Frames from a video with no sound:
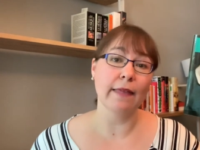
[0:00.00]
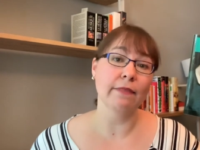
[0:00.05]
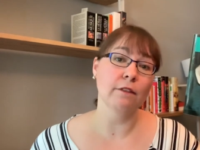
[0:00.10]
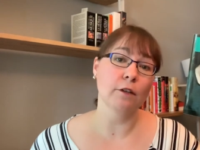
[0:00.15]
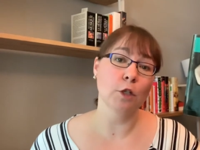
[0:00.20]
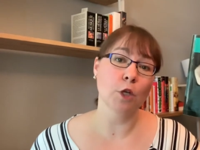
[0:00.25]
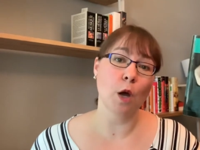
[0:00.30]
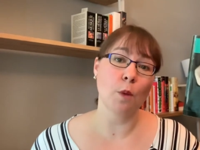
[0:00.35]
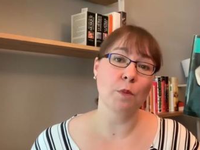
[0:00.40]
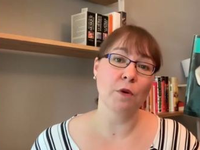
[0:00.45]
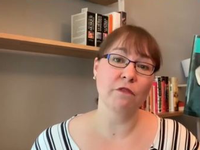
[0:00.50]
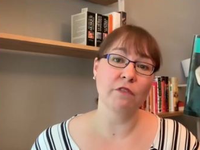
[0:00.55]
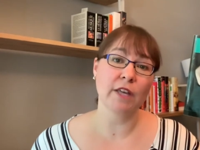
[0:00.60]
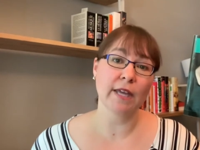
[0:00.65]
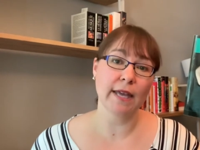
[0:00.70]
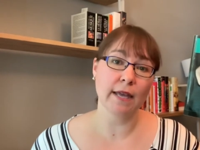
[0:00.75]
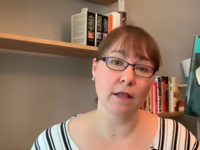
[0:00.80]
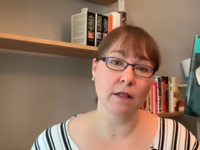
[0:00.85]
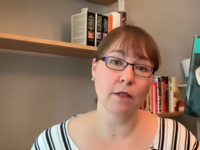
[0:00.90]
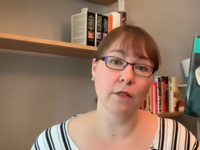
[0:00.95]
At the top of
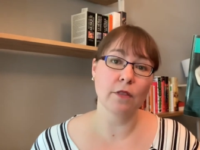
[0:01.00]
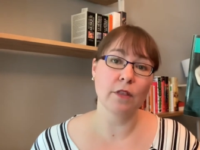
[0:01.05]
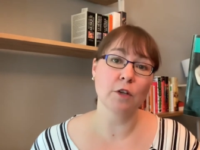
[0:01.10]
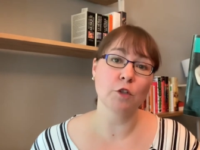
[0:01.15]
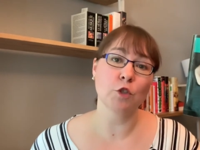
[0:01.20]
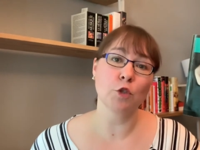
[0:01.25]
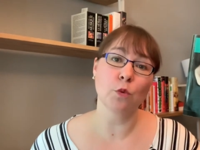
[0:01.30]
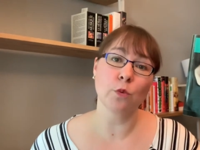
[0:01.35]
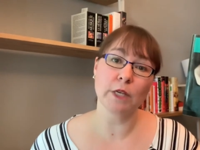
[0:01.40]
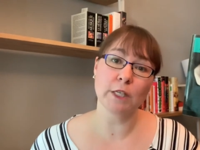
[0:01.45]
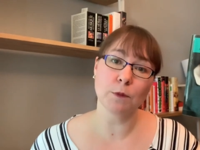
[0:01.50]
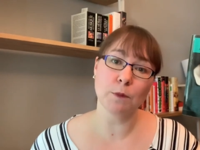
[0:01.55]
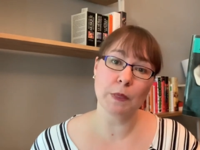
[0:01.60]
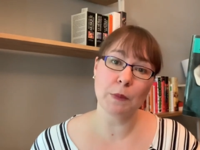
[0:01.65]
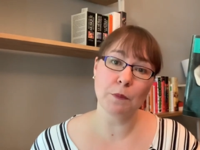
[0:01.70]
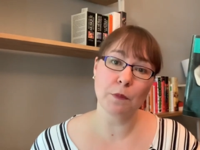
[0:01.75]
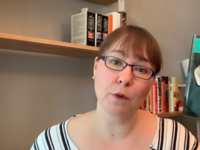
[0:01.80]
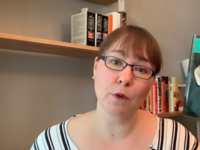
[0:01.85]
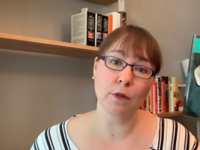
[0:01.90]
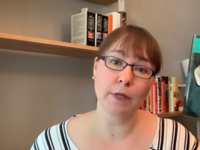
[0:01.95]
the hill, there's the rich
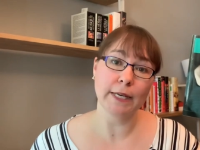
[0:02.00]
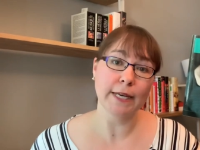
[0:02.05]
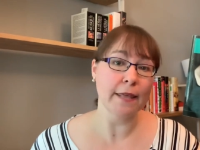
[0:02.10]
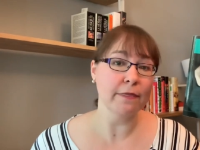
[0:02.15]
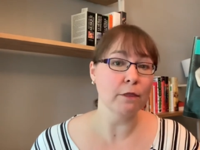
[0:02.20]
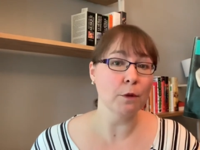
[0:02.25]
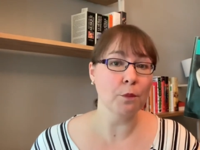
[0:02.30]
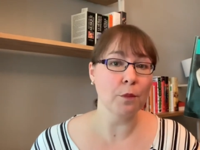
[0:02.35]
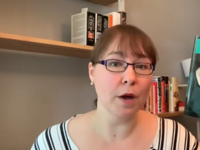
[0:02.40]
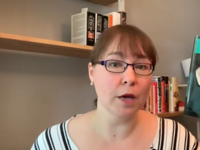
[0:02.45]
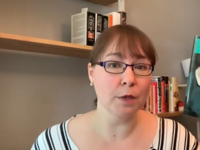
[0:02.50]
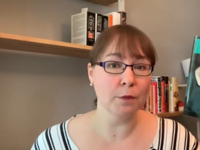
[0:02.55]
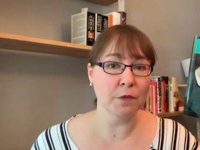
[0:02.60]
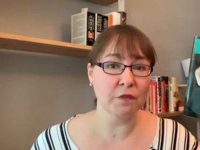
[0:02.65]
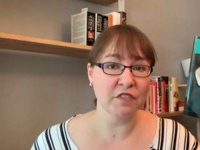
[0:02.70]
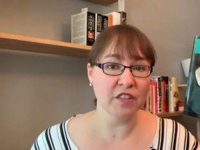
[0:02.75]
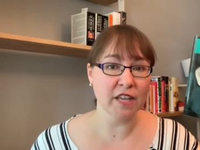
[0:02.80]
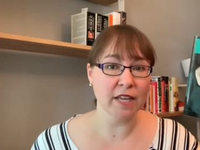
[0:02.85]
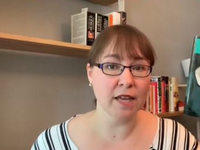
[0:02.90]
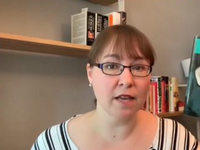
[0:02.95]
people, and at the bottom
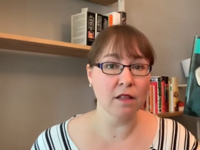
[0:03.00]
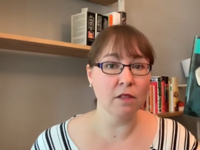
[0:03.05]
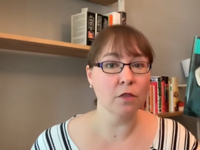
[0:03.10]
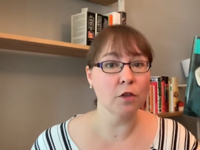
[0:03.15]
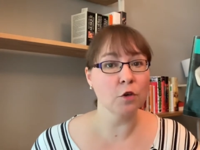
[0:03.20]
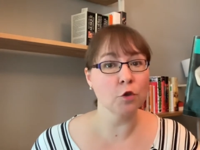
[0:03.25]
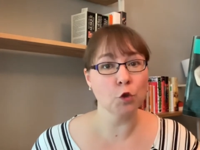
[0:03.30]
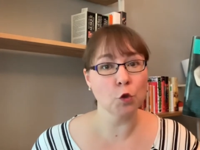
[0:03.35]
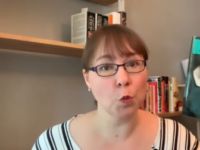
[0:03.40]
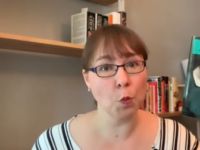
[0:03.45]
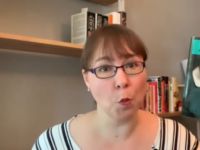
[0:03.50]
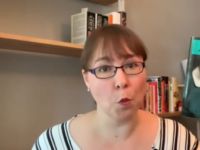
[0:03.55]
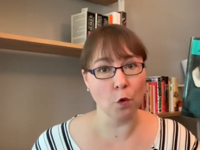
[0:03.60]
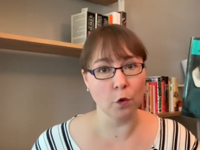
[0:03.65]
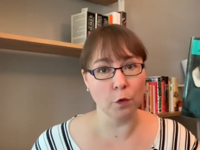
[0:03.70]
of the hill, there's the poor